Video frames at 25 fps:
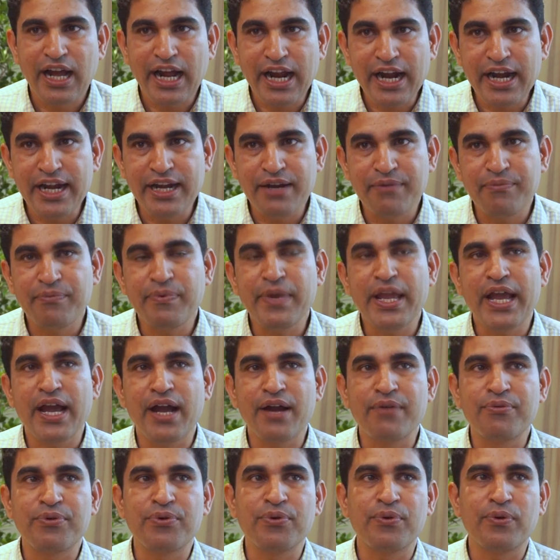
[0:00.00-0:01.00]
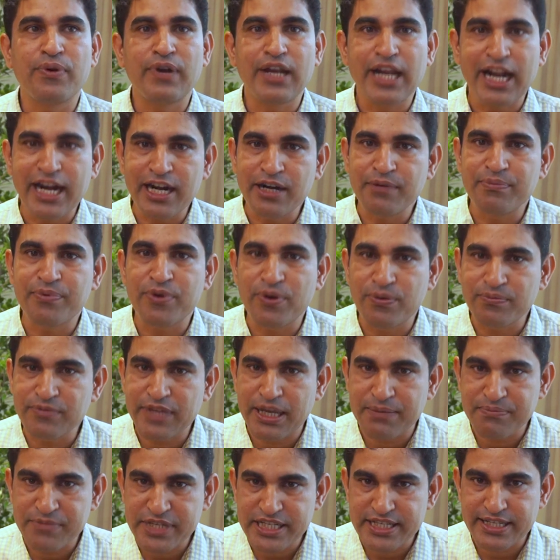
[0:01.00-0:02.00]
And we have to learn from
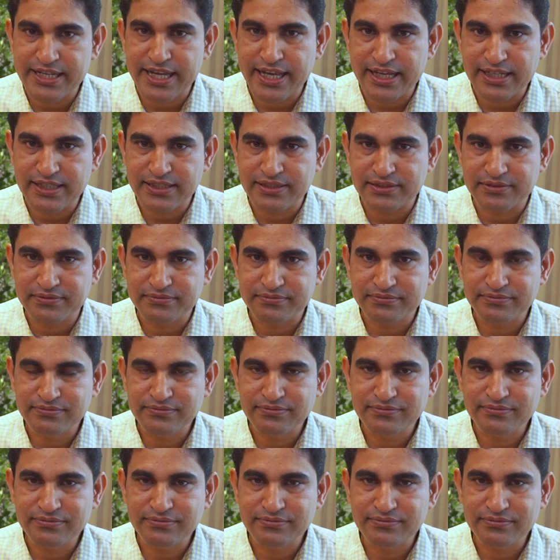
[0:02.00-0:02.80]
the mistakes.